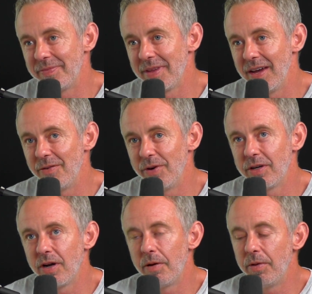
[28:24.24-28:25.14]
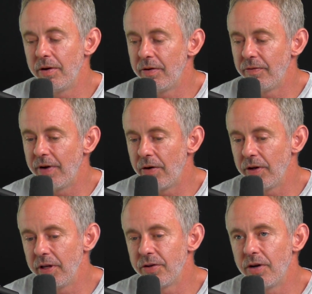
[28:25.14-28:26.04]
Yeah. Rick Doblin
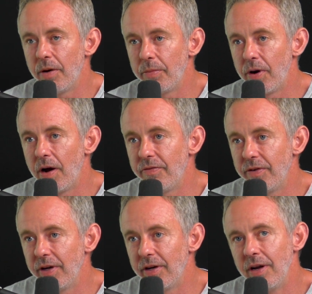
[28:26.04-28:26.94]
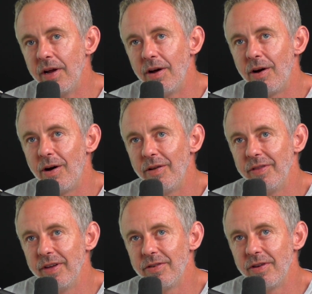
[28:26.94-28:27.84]
founding this nonprofit
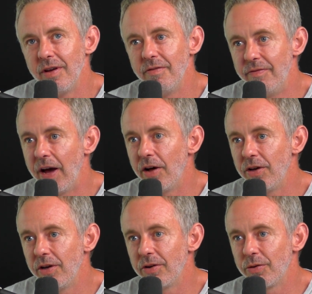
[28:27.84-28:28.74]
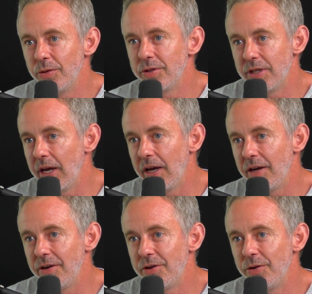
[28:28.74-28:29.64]
on this valiant
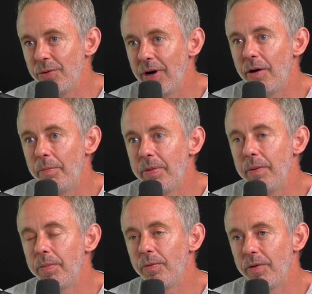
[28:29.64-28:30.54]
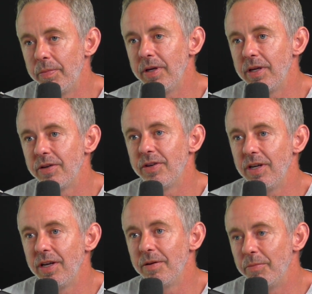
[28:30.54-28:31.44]
crusade to help people with
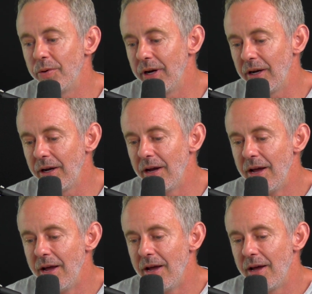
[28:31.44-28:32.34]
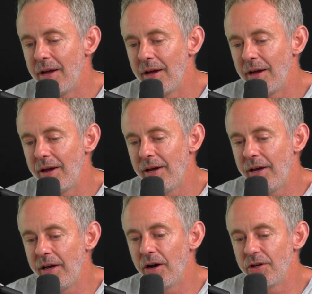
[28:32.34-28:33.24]
PTSD and bring,
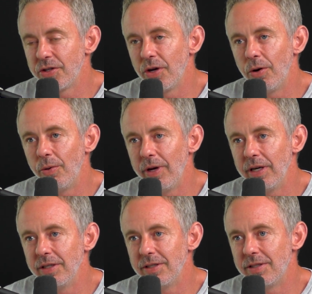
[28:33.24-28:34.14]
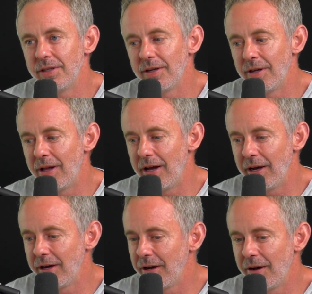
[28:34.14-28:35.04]
he also is
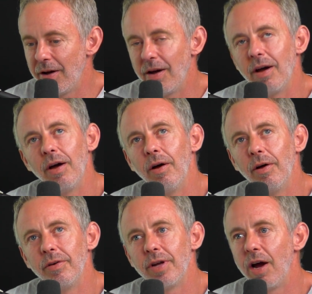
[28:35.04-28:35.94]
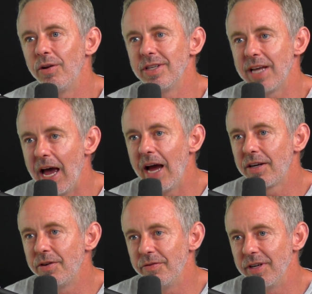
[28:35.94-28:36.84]
like a tireless
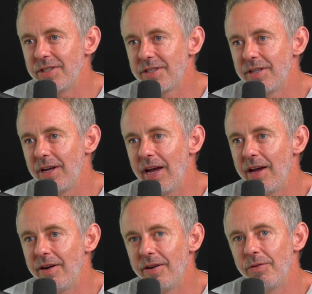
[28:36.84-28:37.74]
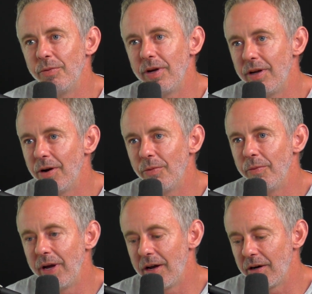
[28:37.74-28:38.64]
activist. And we,
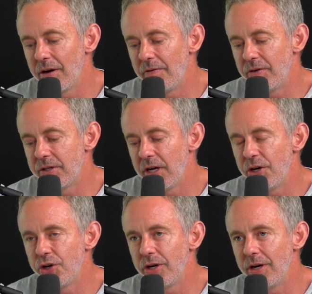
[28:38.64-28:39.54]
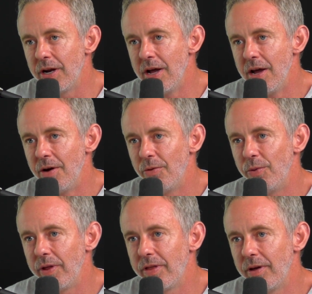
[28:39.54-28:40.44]
when we had a conversation
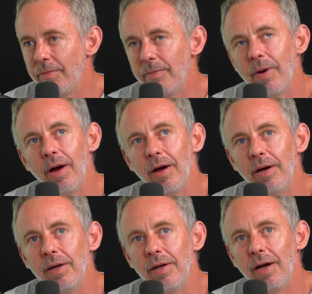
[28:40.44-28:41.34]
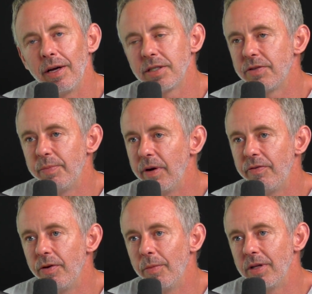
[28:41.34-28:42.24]
with him, I guess it's been a
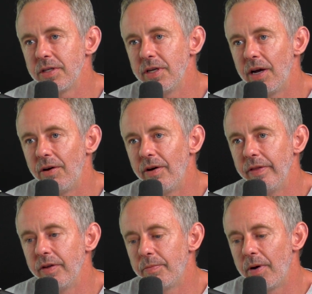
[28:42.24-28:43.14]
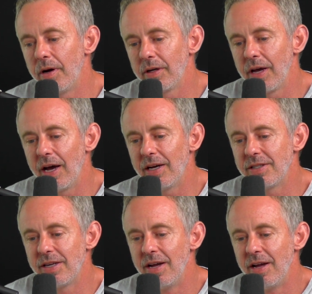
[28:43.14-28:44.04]
few months now on this
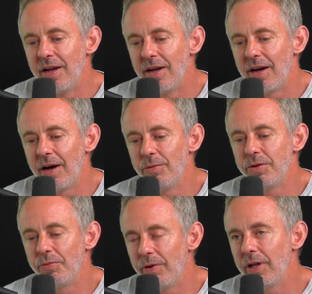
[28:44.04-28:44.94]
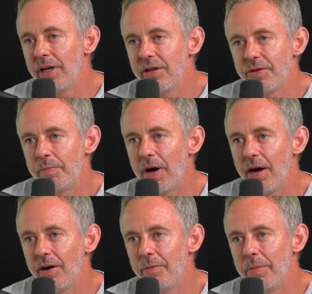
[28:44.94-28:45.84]
podcast, I was really
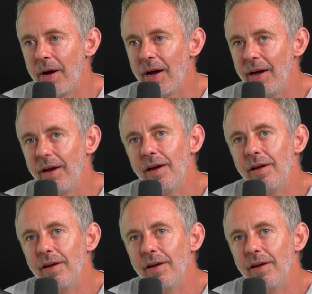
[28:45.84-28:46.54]
inspired by,